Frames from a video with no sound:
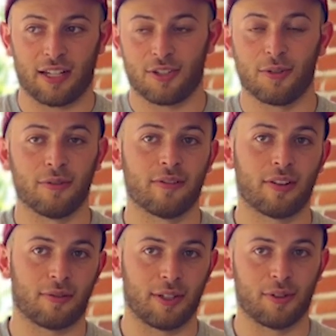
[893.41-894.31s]
2 of the
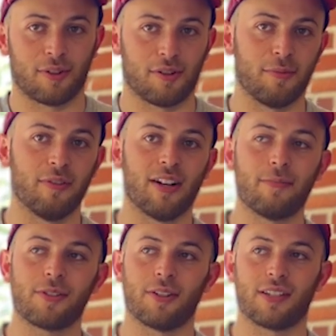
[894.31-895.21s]
3 in order to move up.
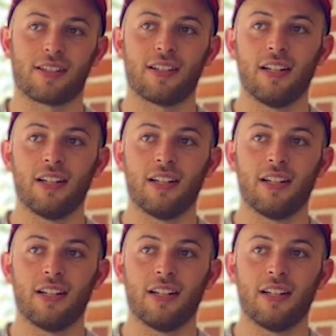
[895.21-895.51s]
So it's